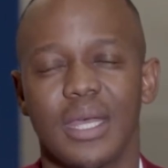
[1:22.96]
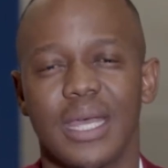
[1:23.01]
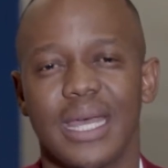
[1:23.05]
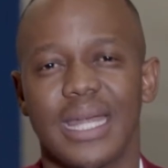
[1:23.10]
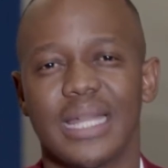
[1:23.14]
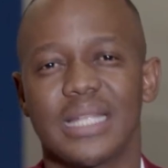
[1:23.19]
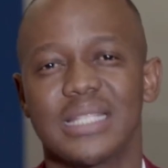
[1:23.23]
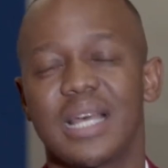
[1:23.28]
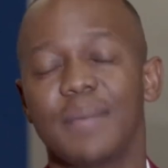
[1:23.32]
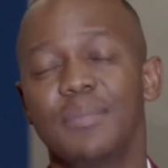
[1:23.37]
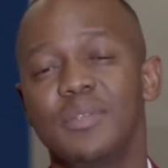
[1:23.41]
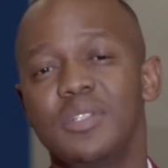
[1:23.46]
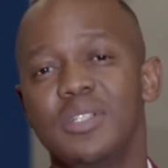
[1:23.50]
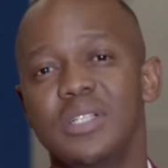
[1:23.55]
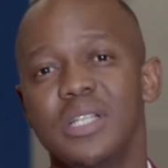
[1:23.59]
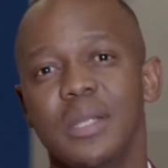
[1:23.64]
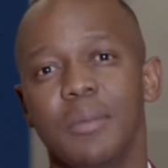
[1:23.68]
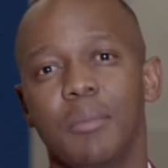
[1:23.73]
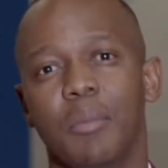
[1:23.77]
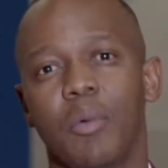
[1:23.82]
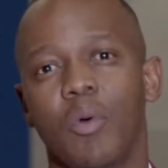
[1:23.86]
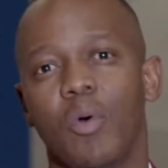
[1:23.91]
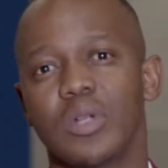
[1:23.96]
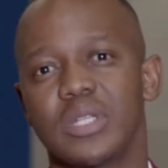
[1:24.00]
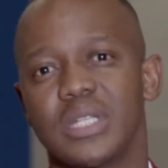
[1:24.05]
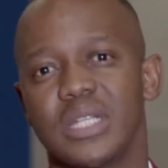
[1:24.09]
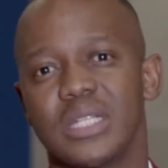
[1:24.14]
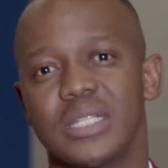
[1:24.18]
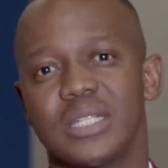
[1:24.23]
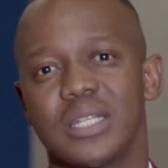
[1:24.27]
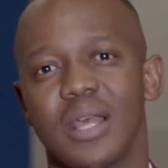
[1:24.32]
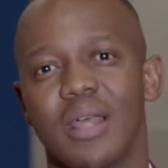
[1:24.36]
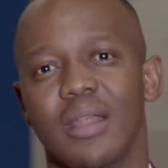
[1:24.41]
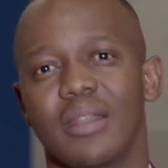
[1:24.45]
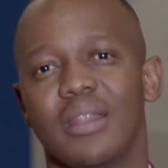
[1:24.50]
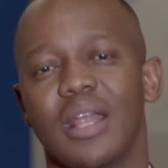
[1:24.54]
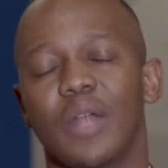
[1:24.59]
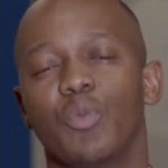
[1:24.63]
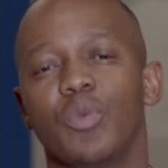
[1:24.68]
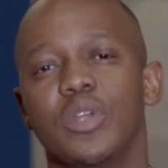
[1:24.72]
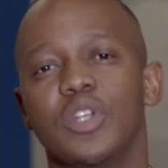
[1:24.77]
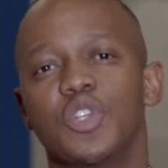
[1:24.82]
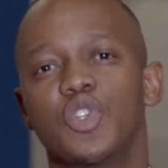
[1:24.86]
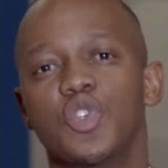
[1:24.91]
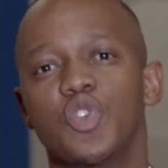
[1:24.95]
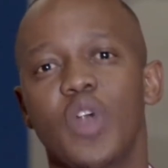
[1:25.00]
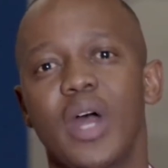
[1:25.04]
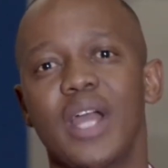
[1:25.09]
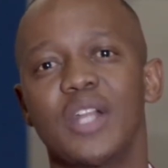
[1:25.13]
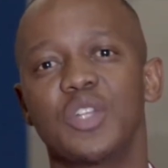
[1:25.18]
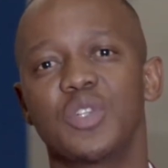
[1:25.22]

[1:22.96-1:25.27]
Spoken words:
It is absolutely important that we try